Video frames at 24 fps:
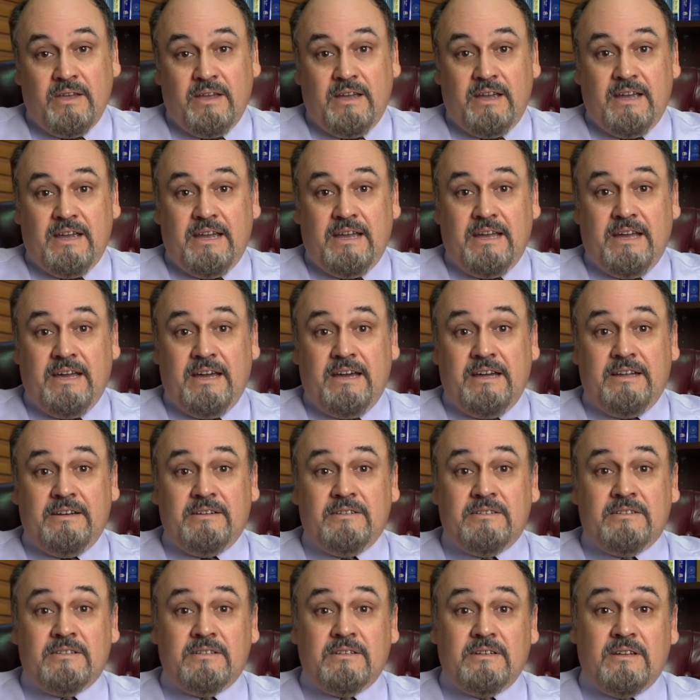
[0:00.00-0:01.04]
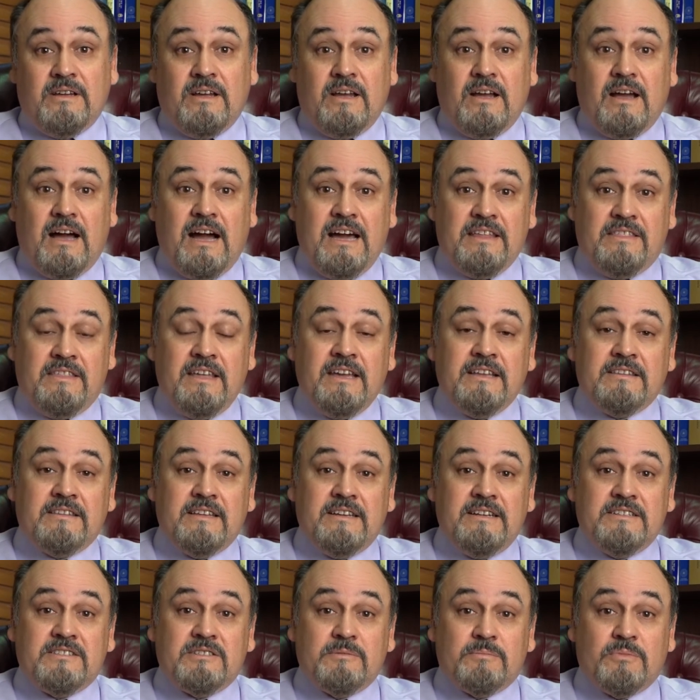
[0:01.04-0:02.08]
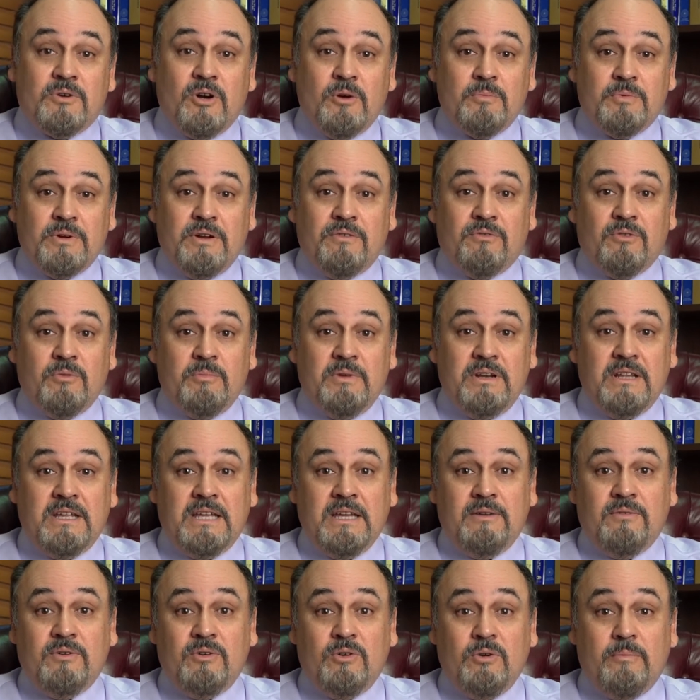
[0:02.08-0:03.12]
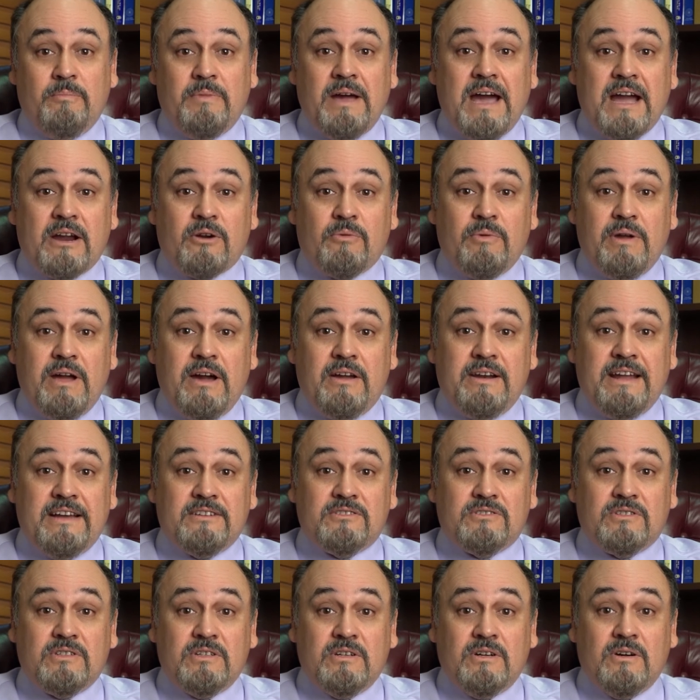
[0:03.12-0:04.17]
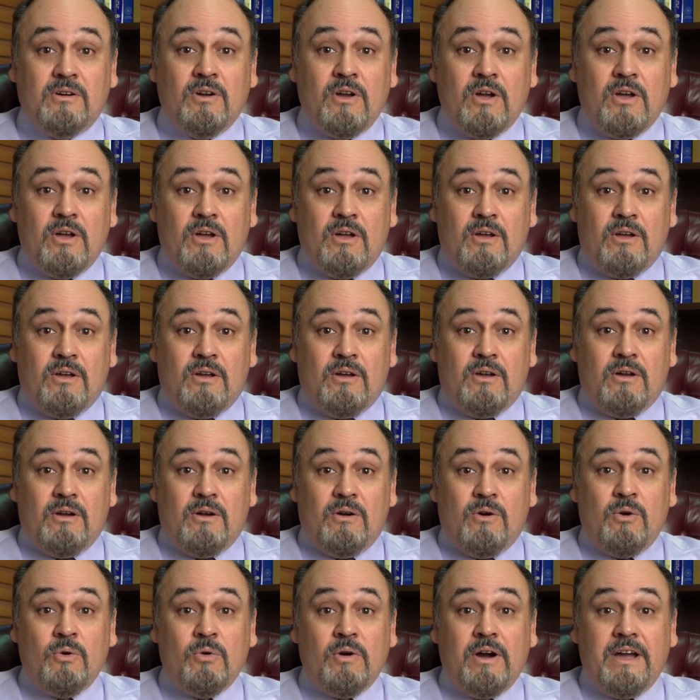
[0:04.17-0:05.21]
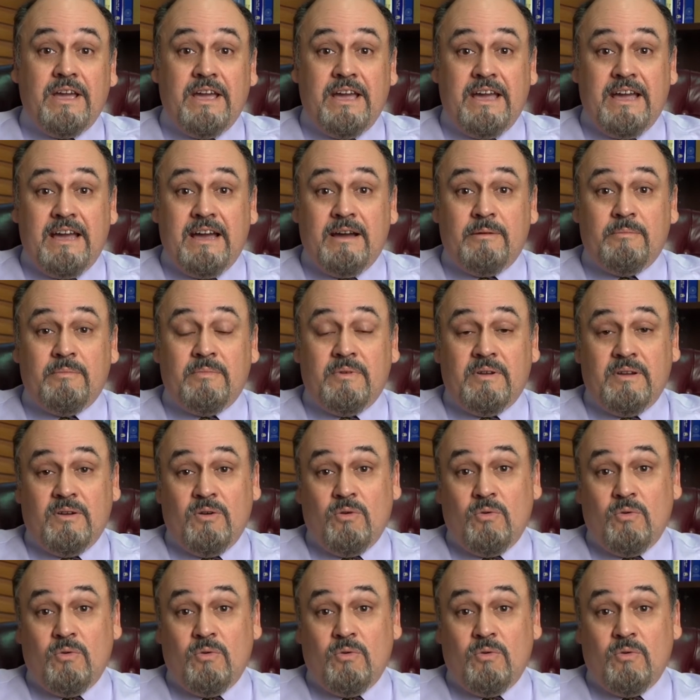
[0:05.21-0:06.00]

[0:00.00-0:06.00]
And I think that it's appropriate for me to give you a background as to who I am,